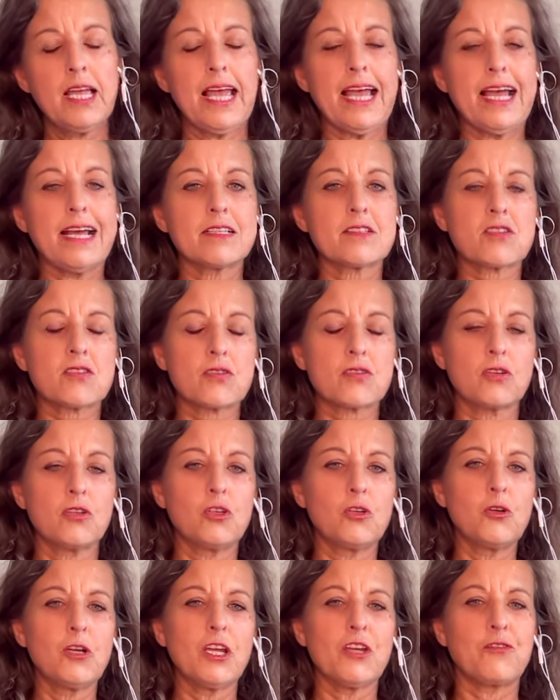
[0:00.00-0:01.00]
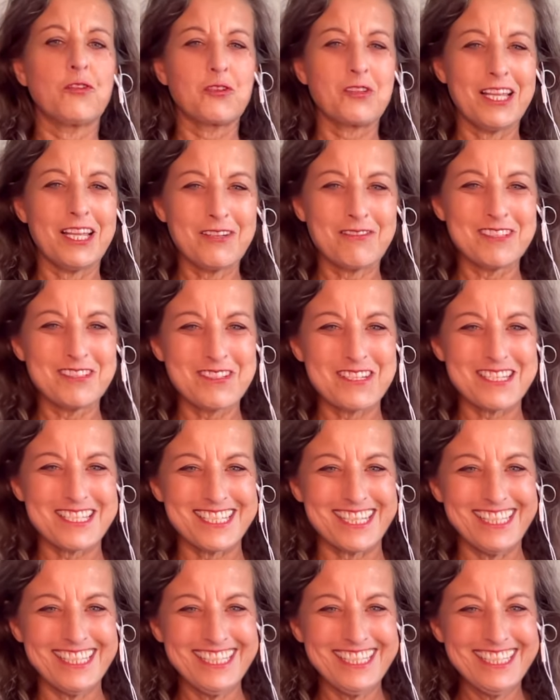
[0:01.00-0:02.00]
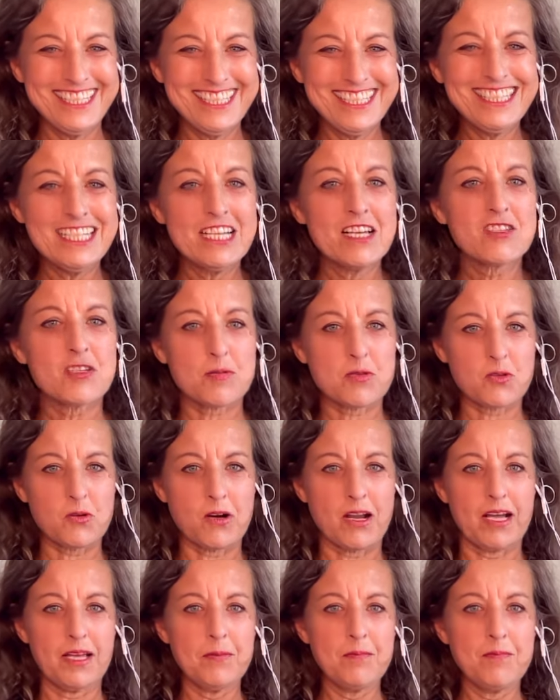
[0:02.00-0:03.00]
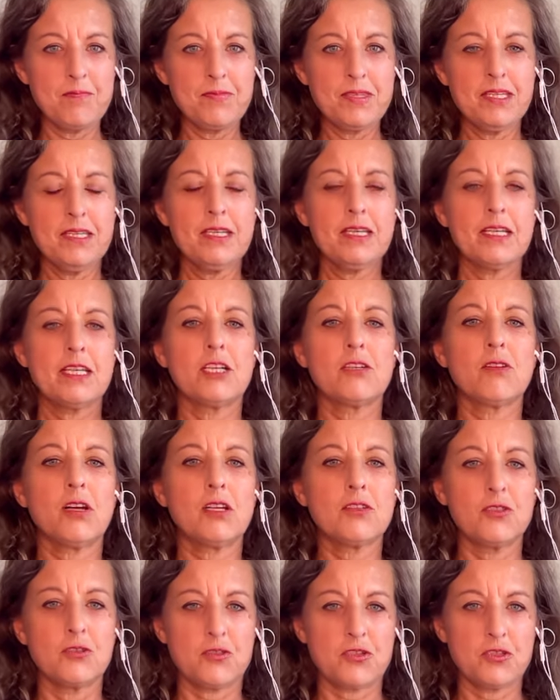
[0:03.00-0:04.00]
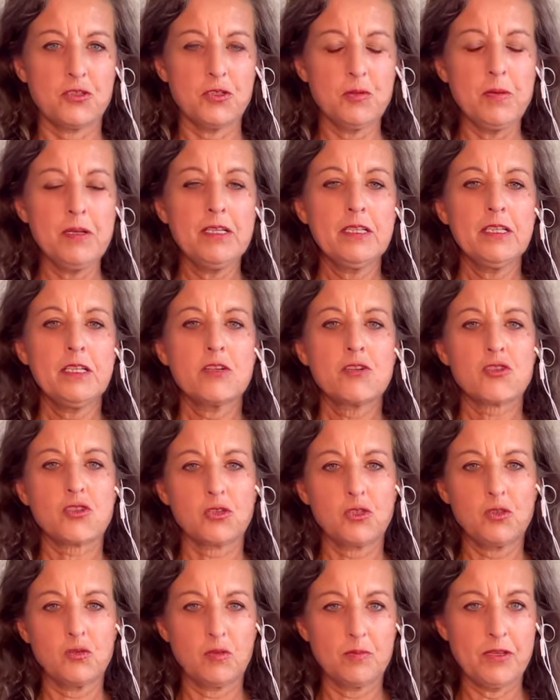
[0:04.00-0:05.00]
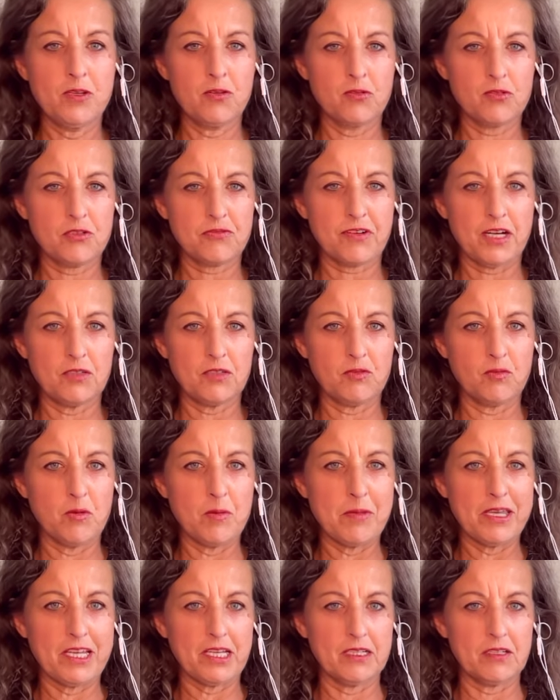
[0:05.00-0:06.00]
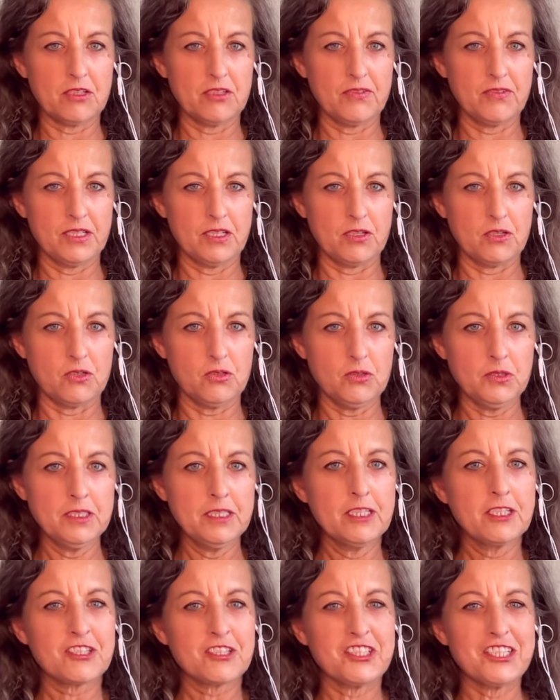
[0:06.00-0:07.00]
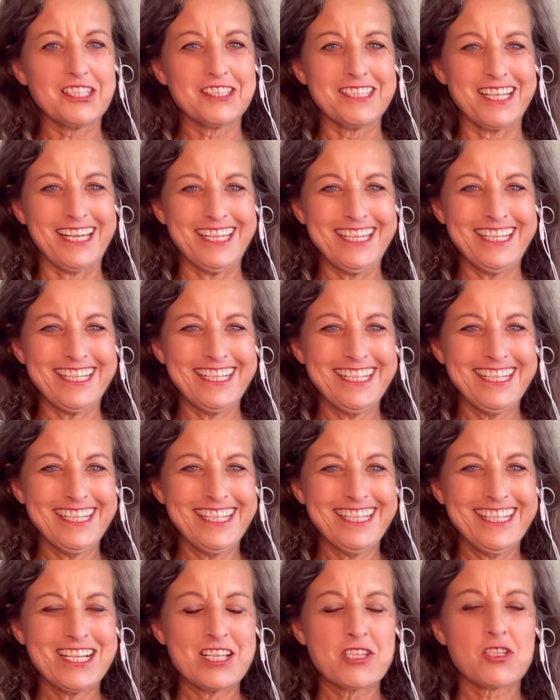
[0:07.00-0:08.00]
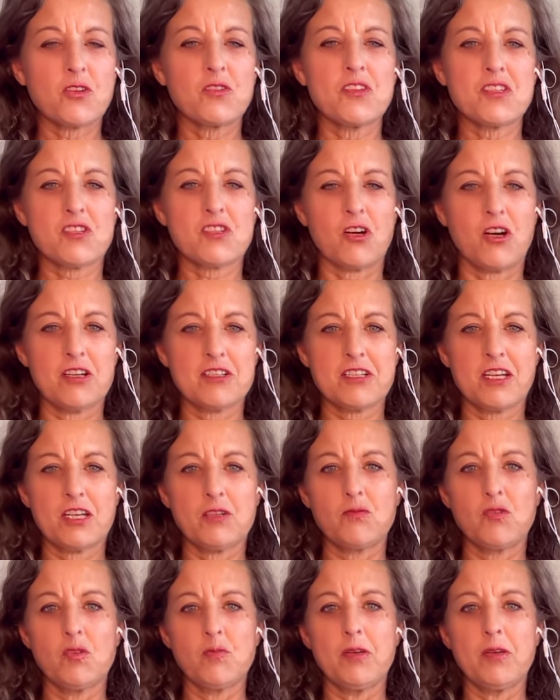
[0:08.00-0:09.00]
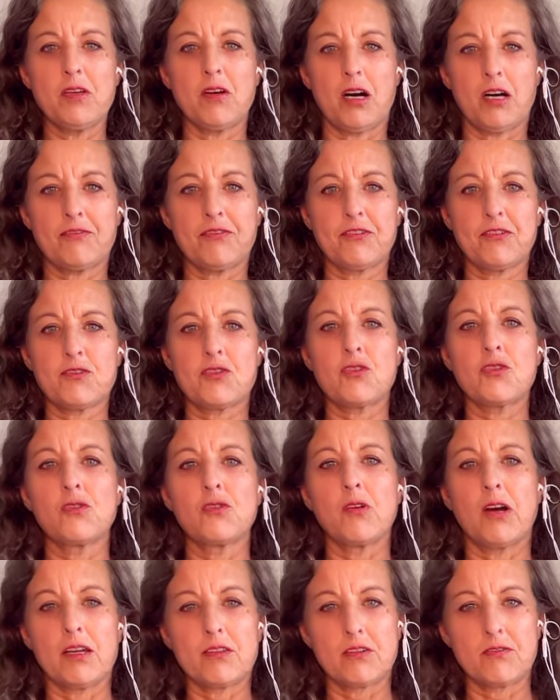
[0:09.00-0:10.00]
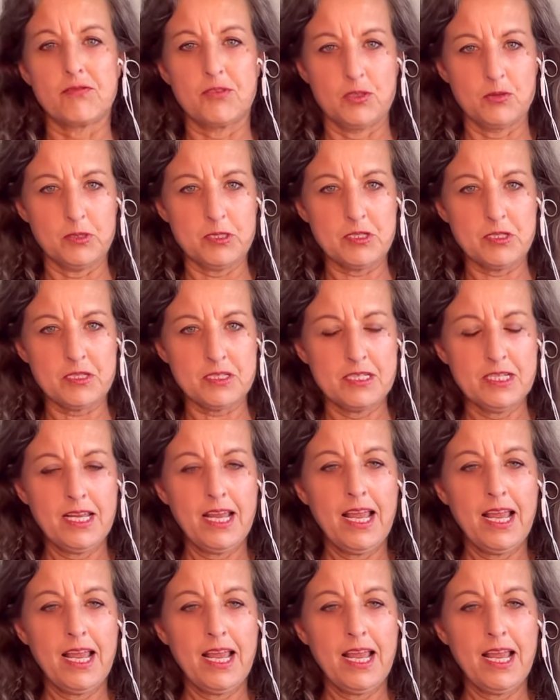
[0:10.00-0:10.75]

And so if you like what you see, subscribe here on YouTube so you will be notified when we make another video. Click like so this content will be offered to other viewers.